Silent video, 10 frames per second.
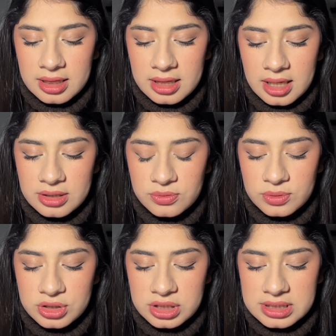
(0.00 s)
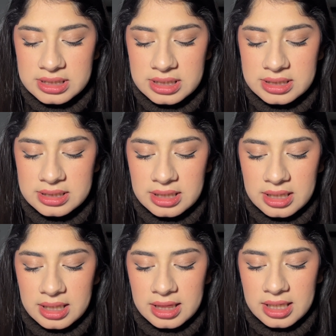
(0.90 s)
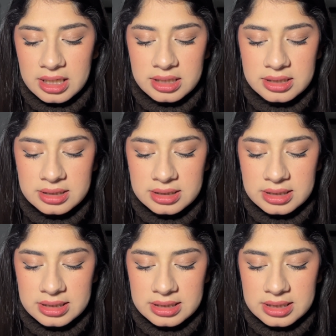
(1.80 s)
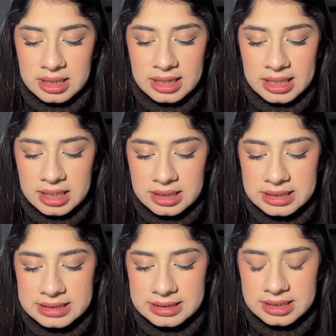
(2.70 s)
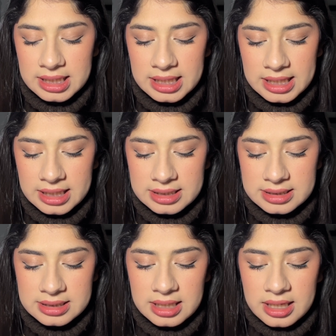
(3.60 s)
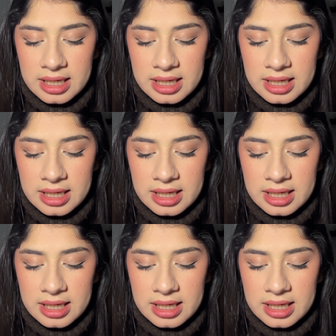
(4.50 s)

That's when she sees the littlest leaks